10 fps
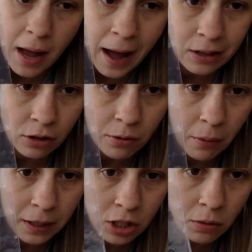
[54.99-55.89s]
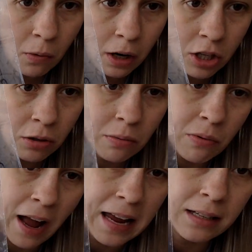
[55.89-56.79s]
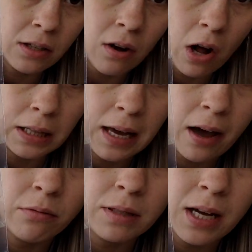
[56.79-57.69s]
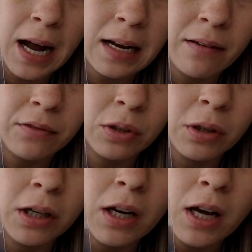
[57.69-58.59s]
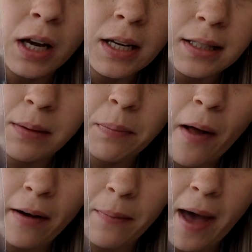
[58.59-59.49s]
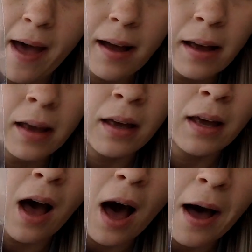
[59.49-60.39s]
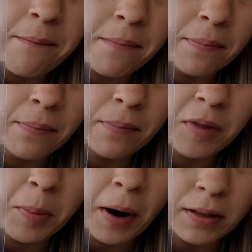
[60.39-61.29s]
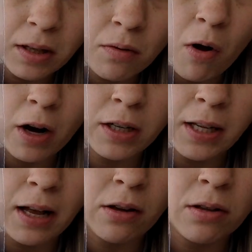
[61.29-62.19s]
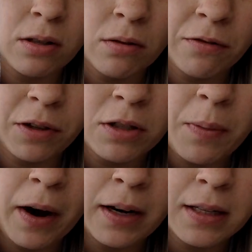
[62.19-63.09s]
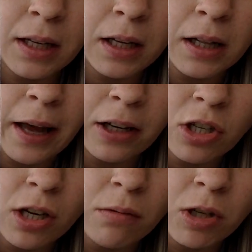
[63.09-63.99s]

and you're going to want to write on the outside of your Ziploc bag the parts of the water cycle. So the first part is the collection,